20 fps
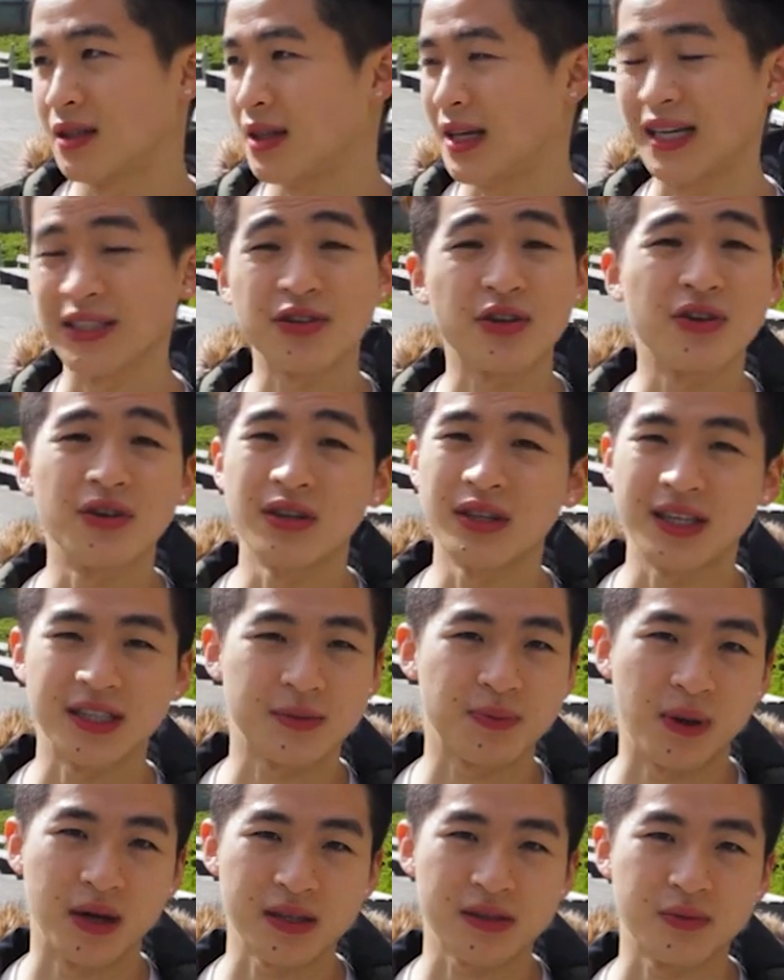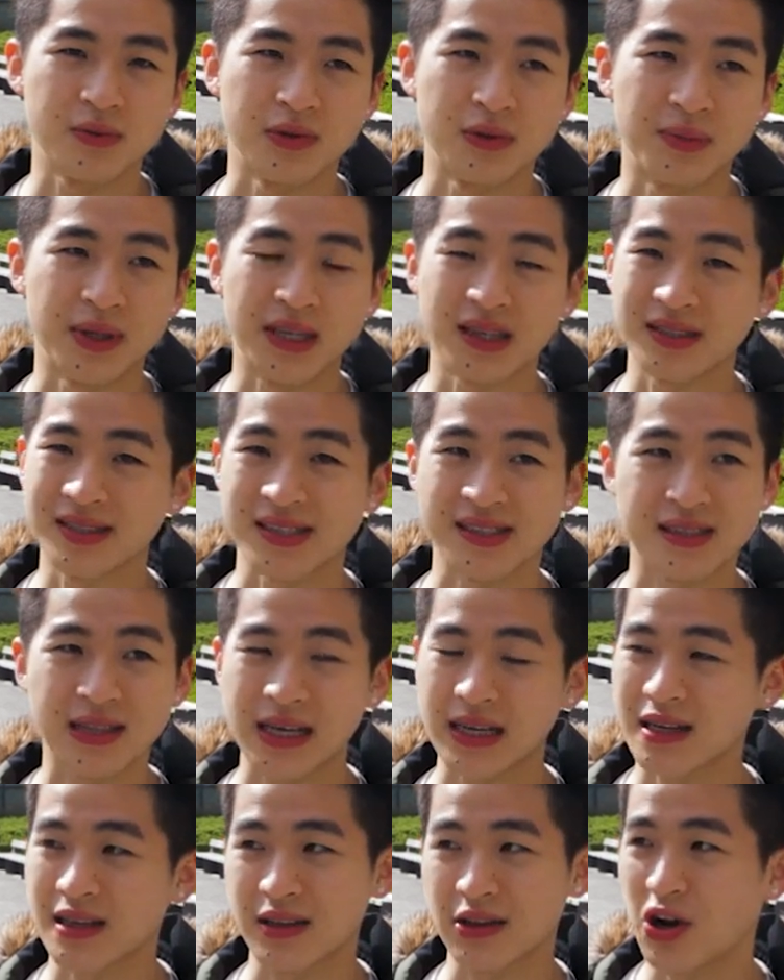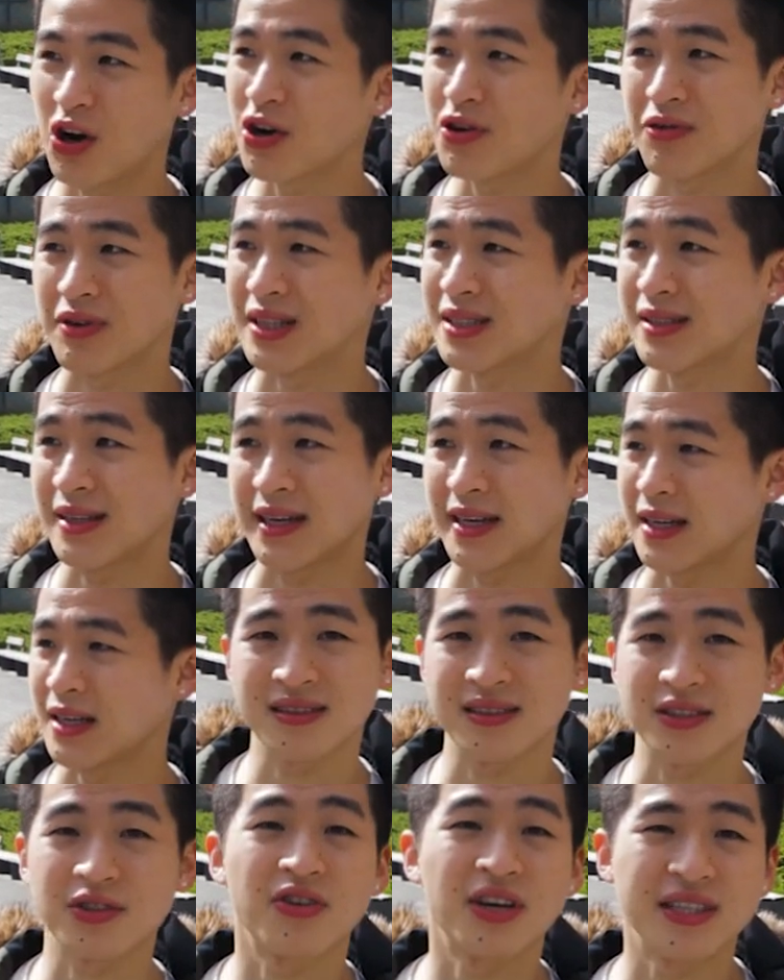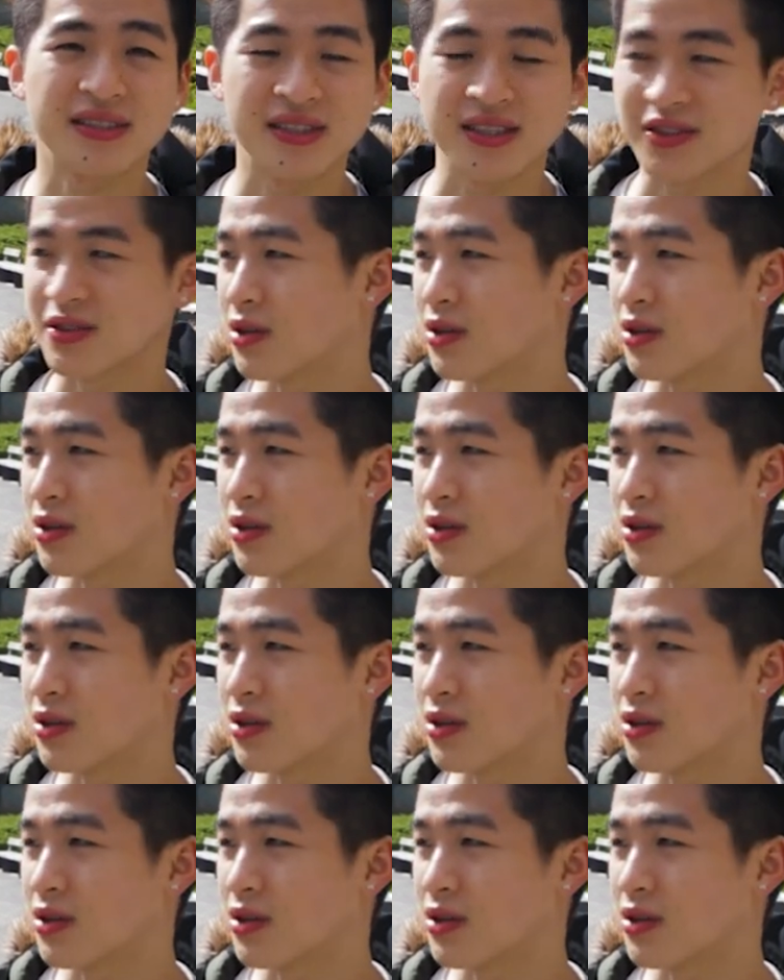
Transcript: as early as possible, because it's like a lottery, it's crazy.